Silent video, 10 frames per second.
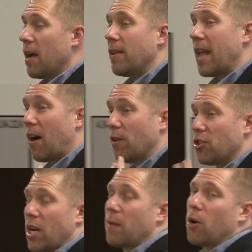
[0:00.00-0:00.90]
Now, in
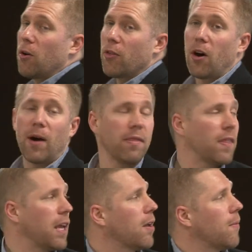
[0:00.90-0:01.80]
general, though, I
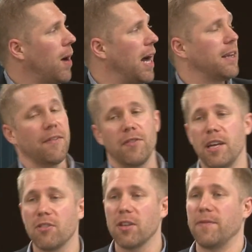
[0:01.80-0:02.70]
think my
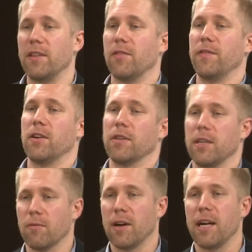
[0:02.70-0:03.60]
definition of incivility,
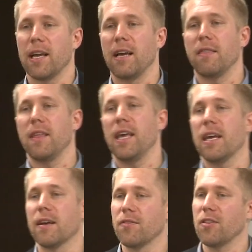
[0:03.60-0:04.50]
right? I
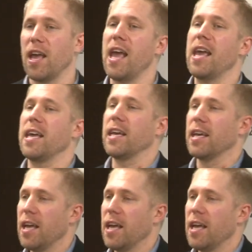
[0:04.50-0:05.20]
think of saying